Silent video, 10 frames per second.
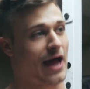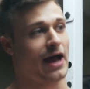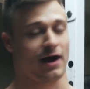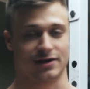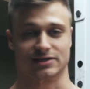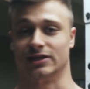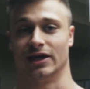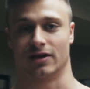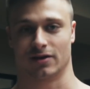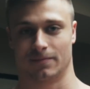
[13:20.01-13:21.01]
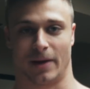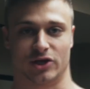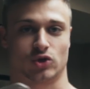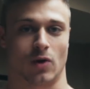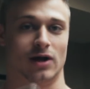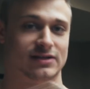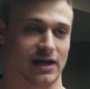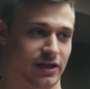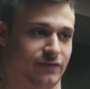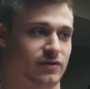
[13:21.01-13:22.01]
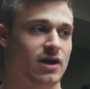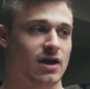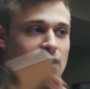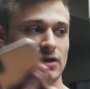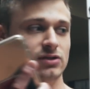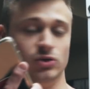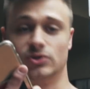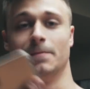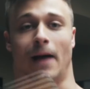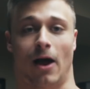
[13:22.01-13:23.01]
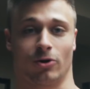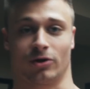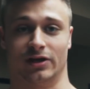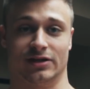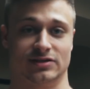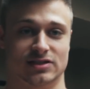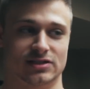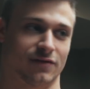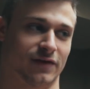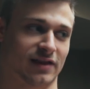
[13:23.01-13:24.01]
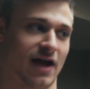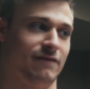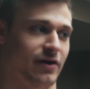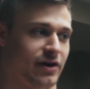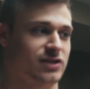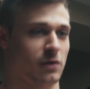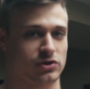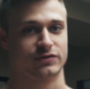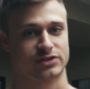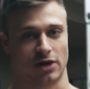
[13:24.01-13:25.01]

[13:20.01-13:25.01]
I honestly think bench, squat, deadlift, do some power cleans, stuff like that, very explosive